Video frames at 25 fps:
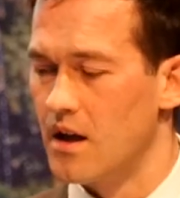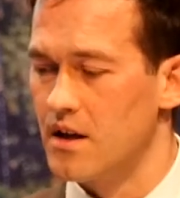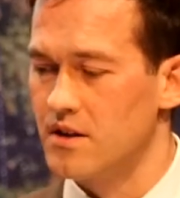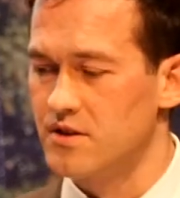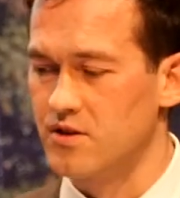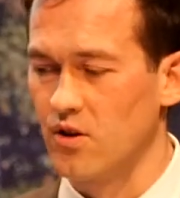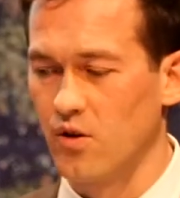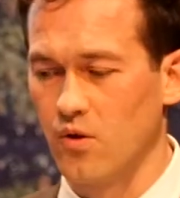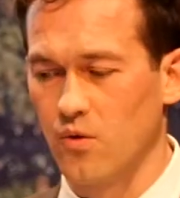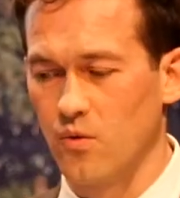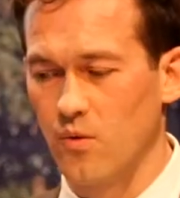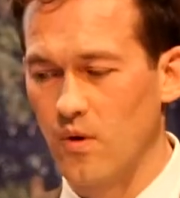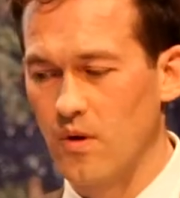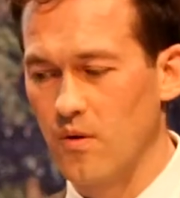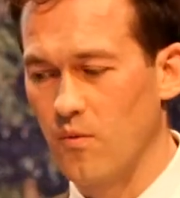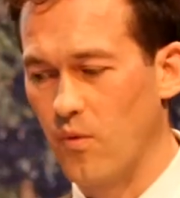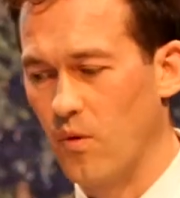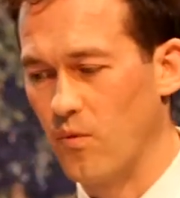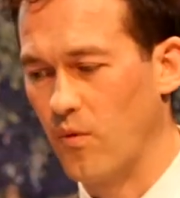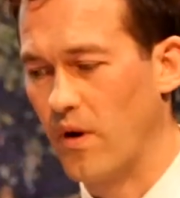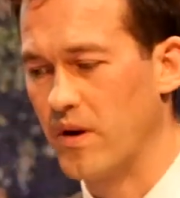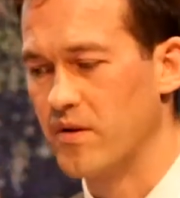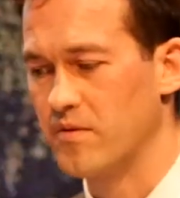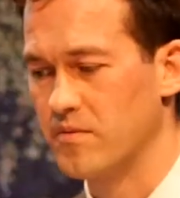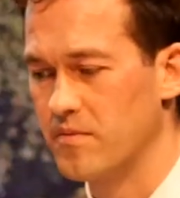So
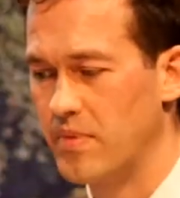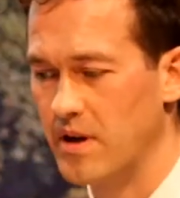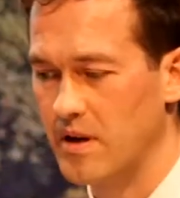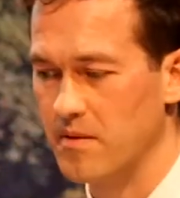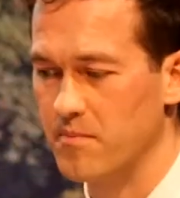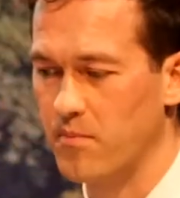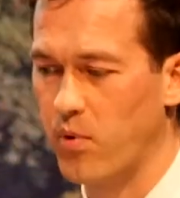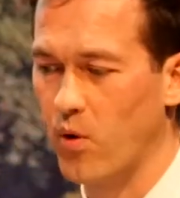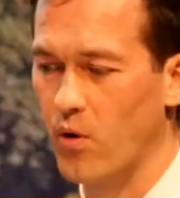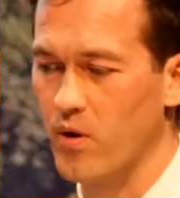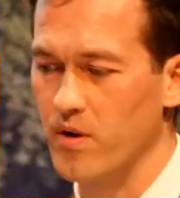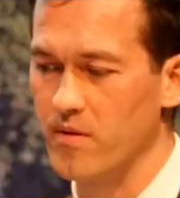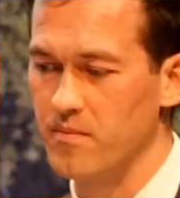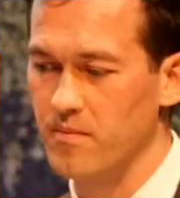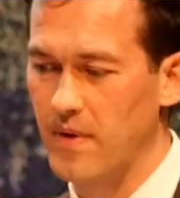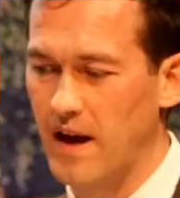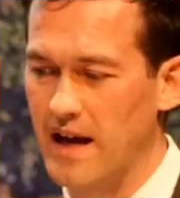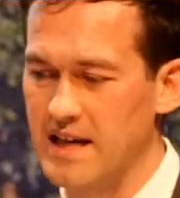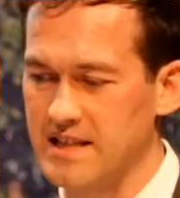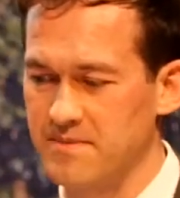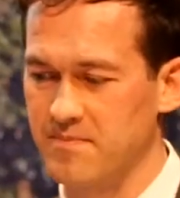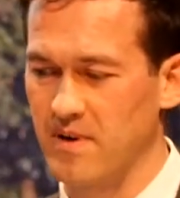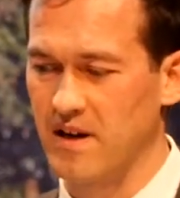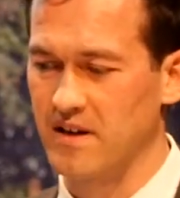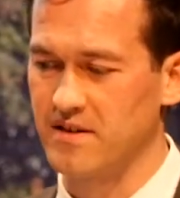one important
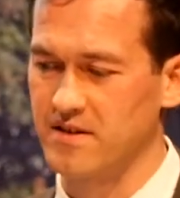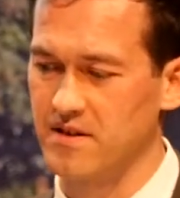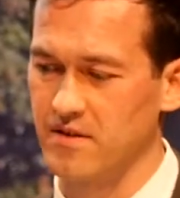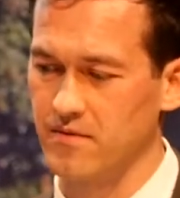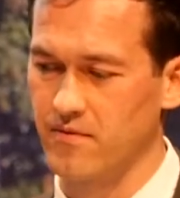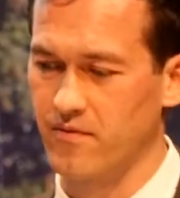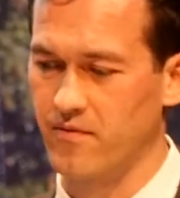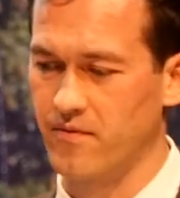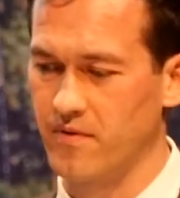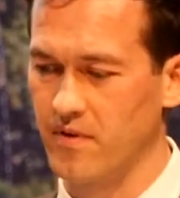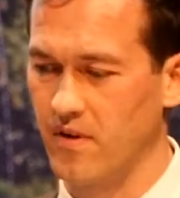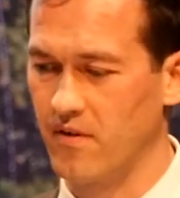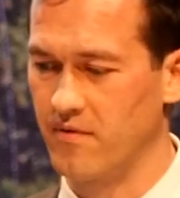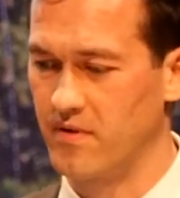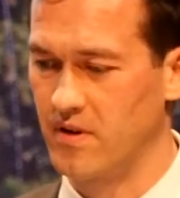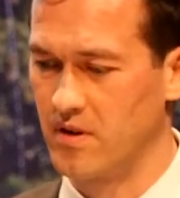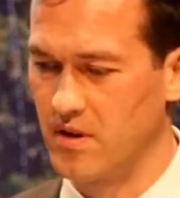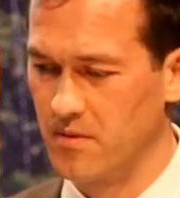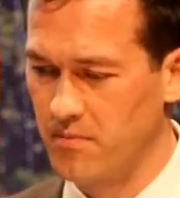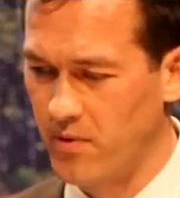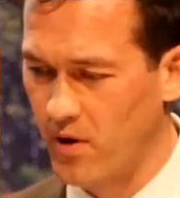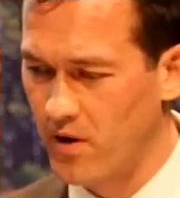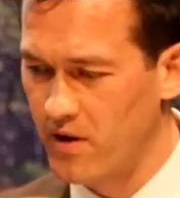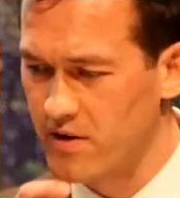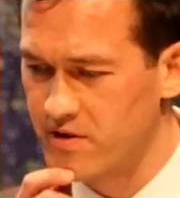aspect of the
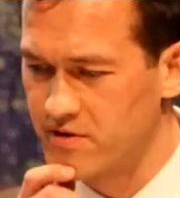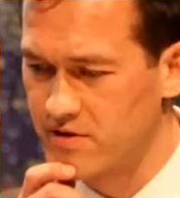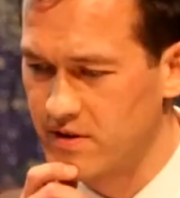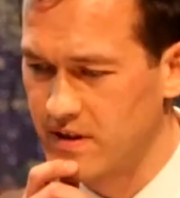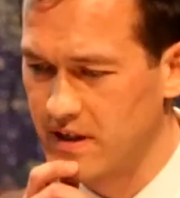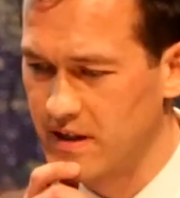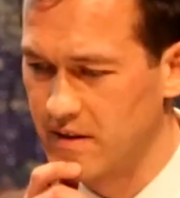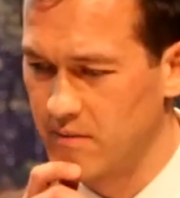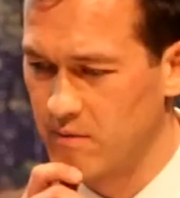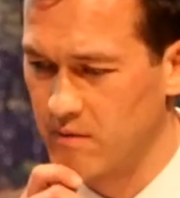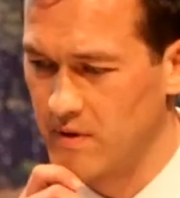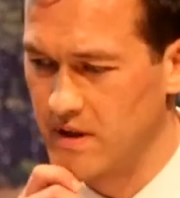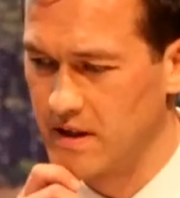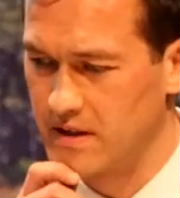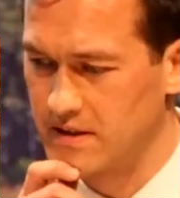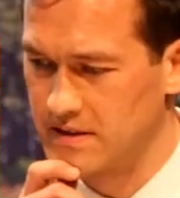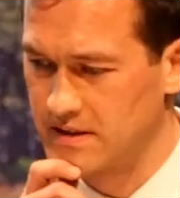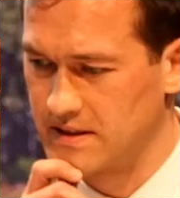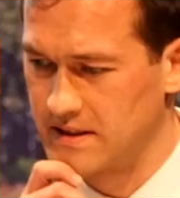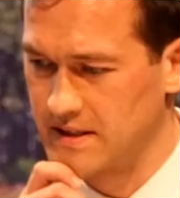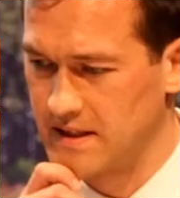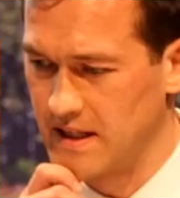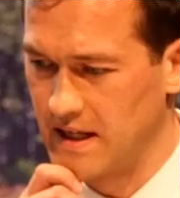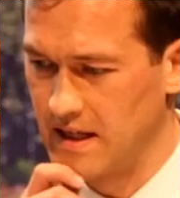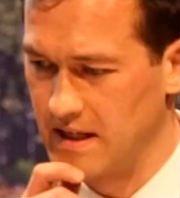laboratory
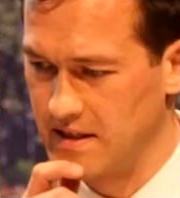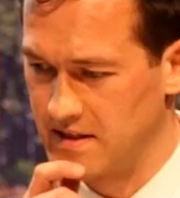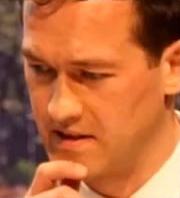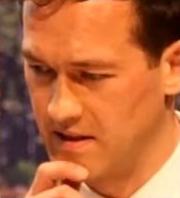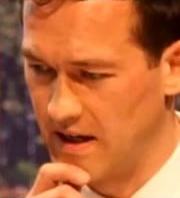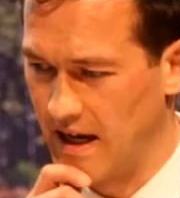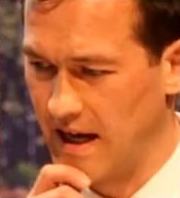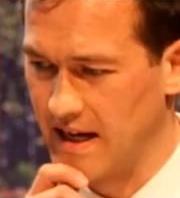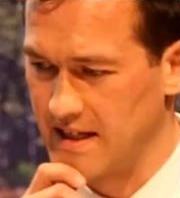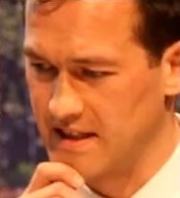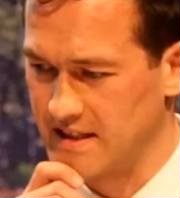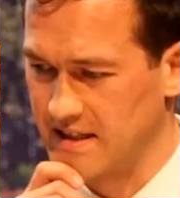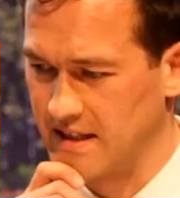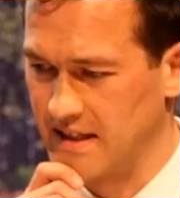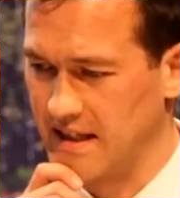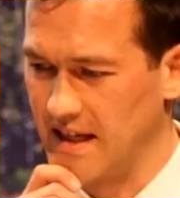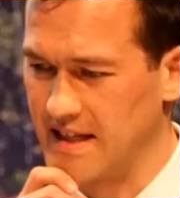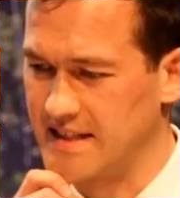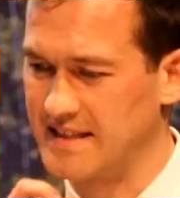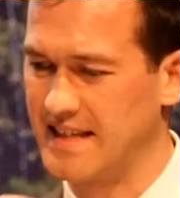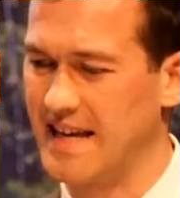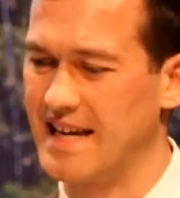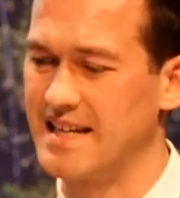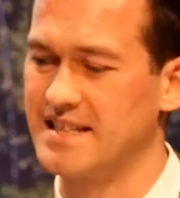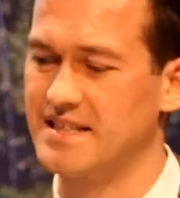is to actually
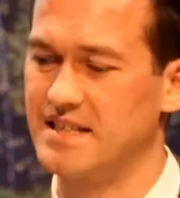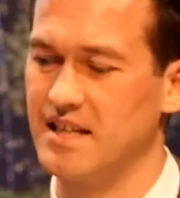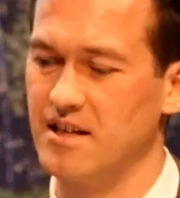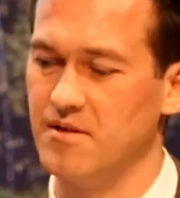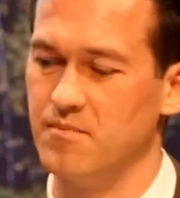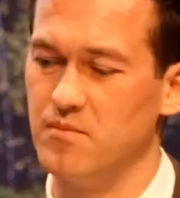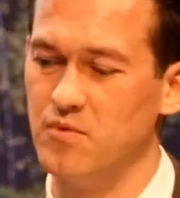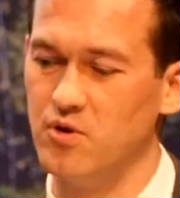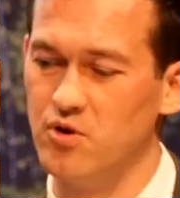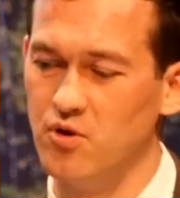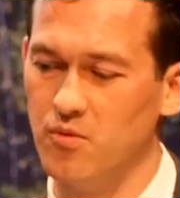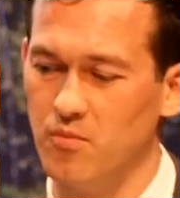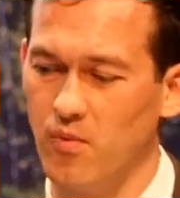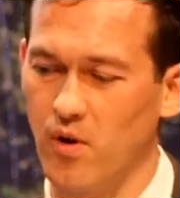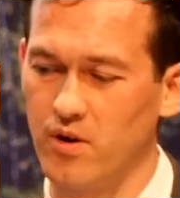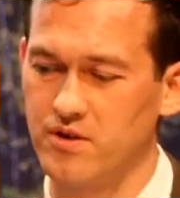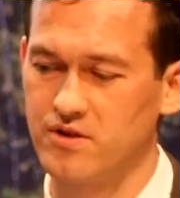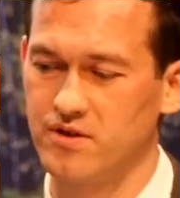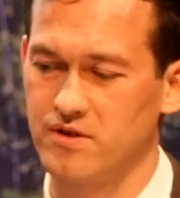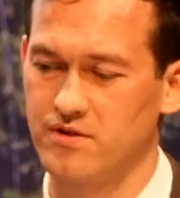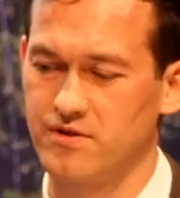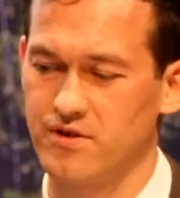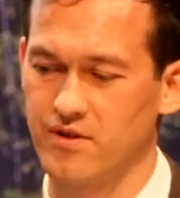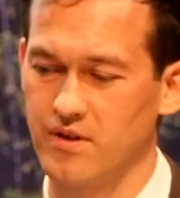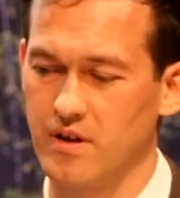assess the
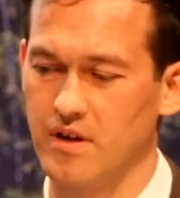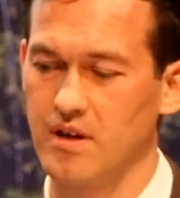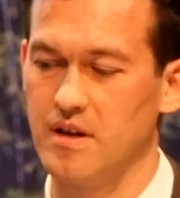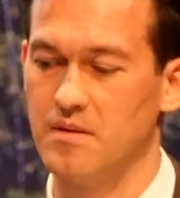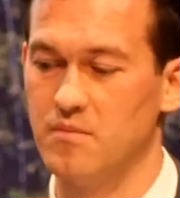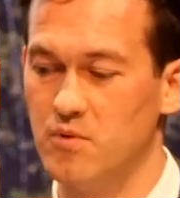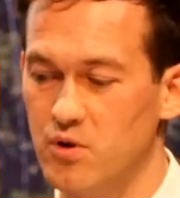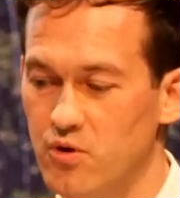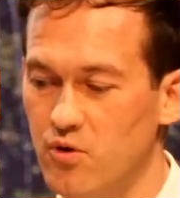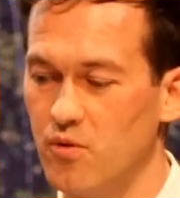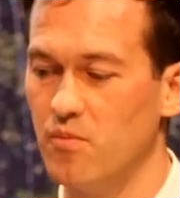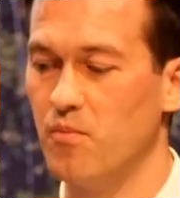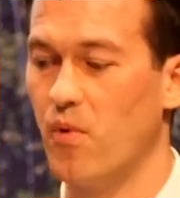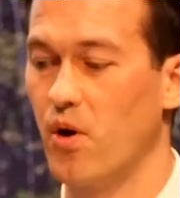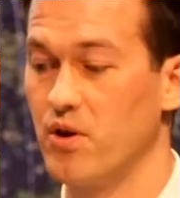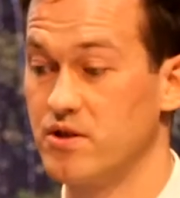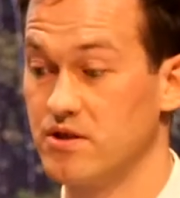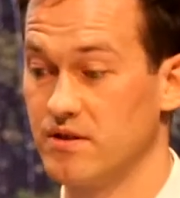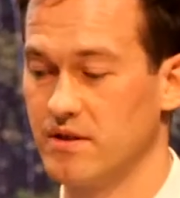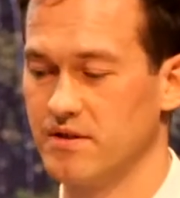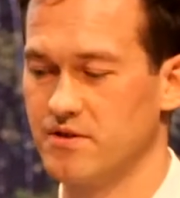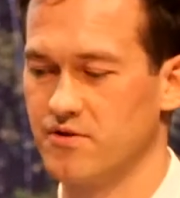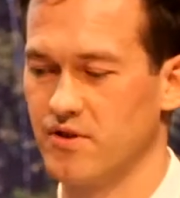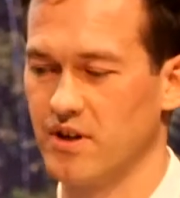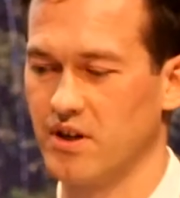
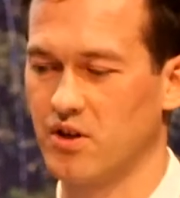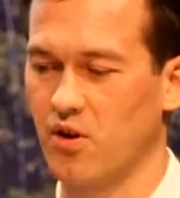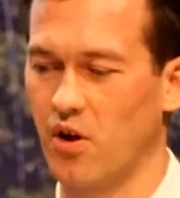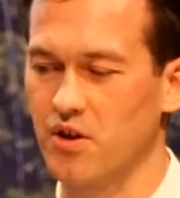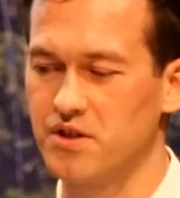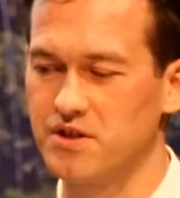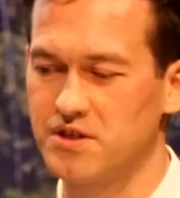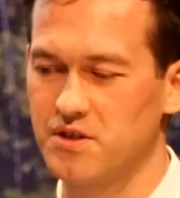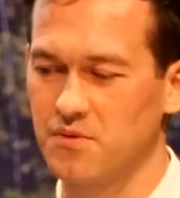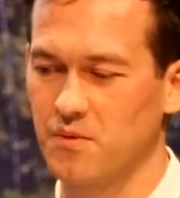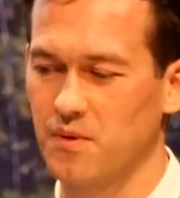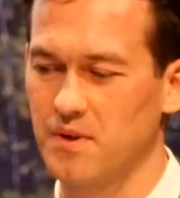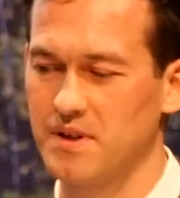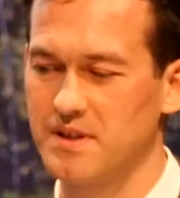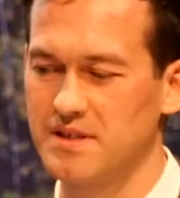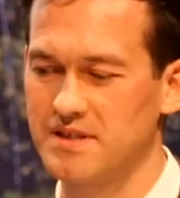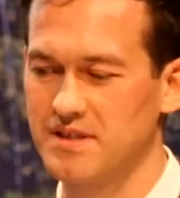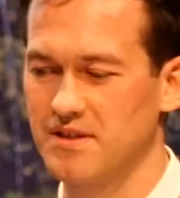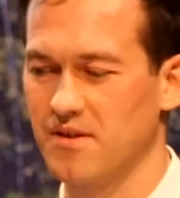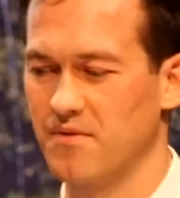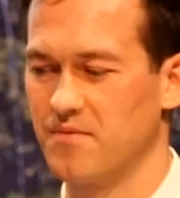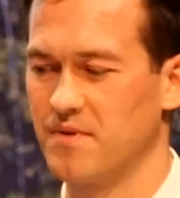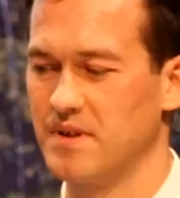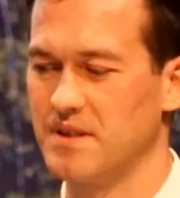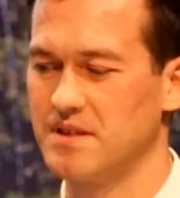immunomodulatory
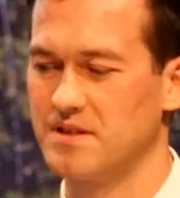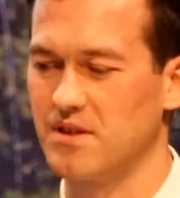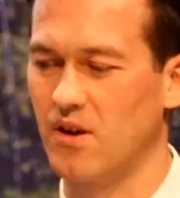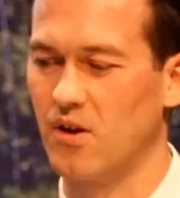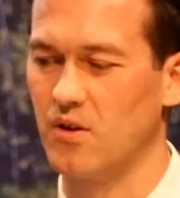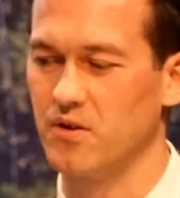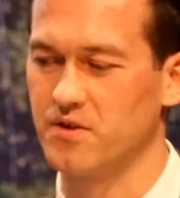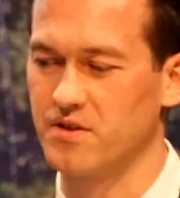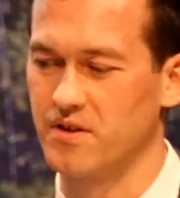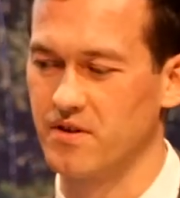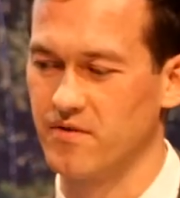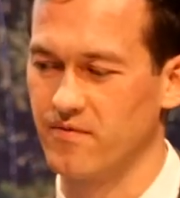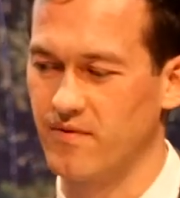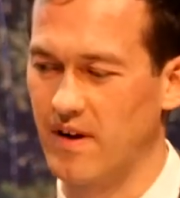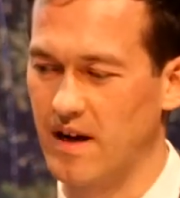consequence of these altered